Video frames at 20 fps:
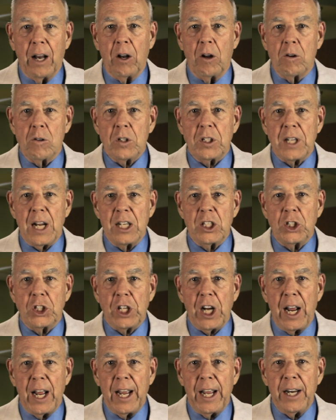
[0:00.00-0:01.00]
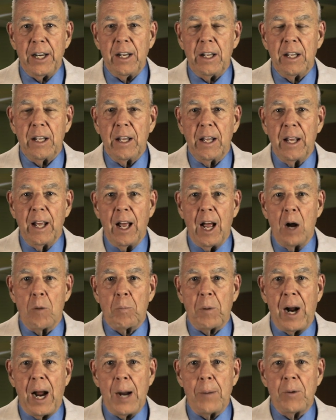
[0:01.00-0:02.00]
Hello Sunshine, a
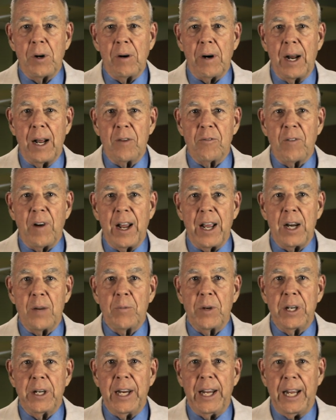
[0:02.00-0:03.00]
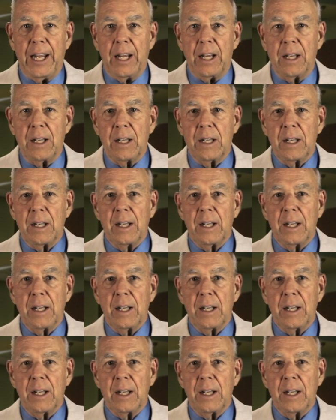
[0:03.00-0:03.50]
primer on vitamin D.